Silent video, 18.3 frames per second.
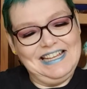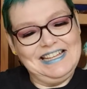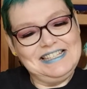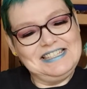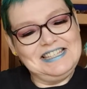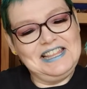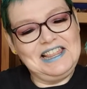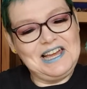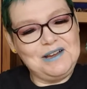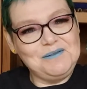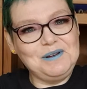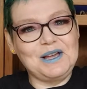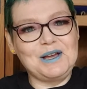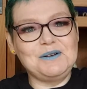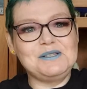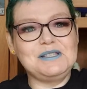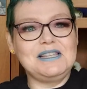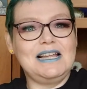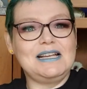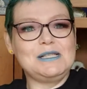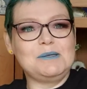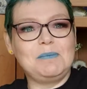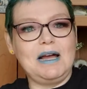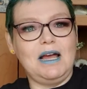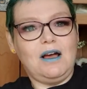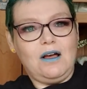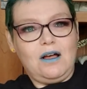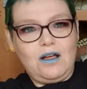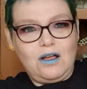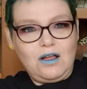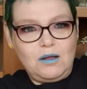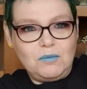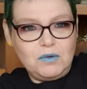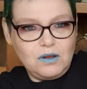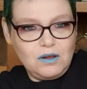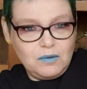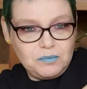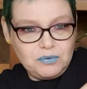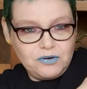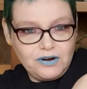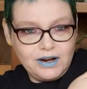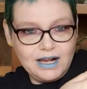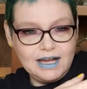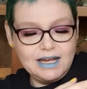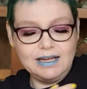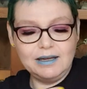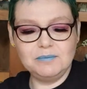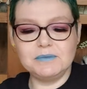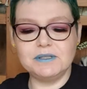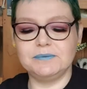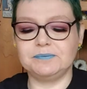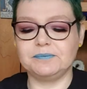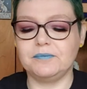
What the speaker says: So there we go. So that's my arm all primed.